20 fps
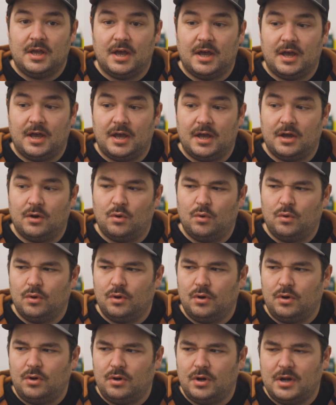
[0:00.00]

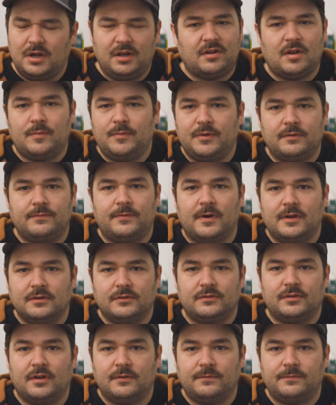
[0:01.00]
Or anytime you can find
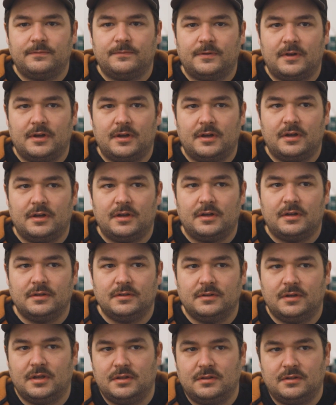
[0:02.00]
yourself
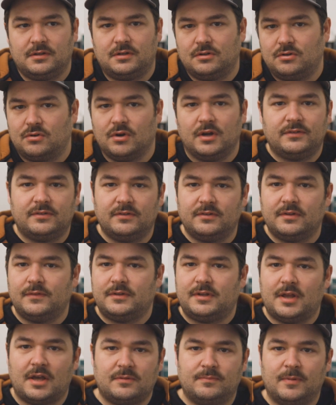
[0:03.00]
in the good graces of
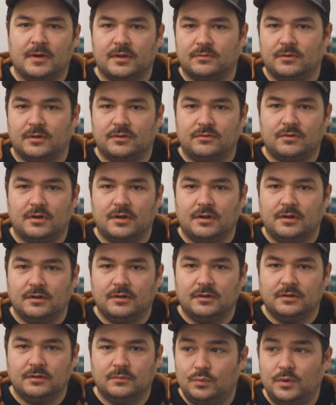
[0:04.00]
a Tex-Mex restaurant
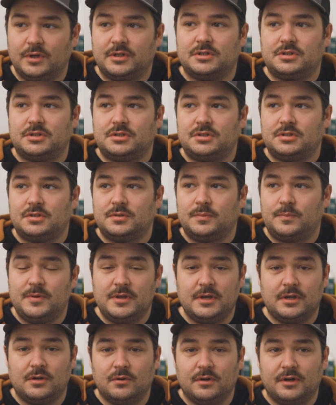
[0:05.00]
near you, which,
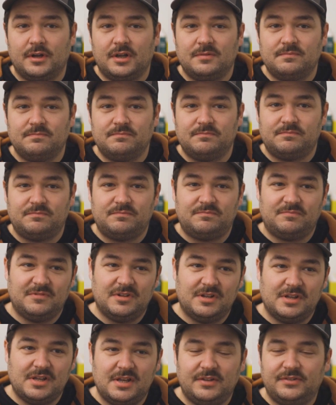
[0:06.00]
being in Oregon,
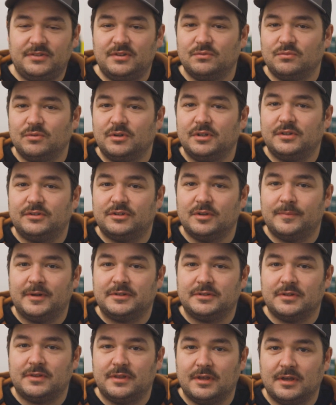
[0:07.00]
isn't really so
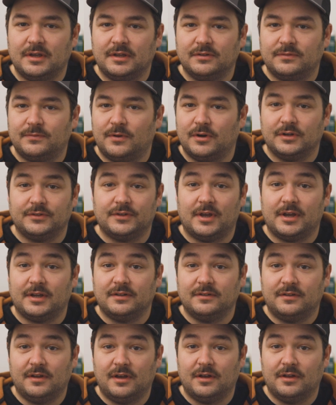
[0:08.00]
much a thing as far as I
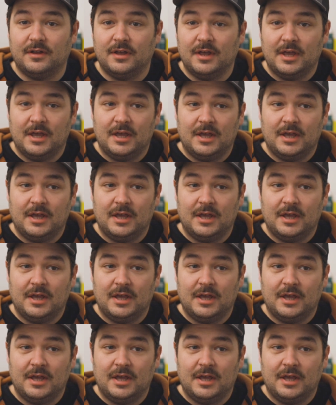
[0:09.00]
can tell.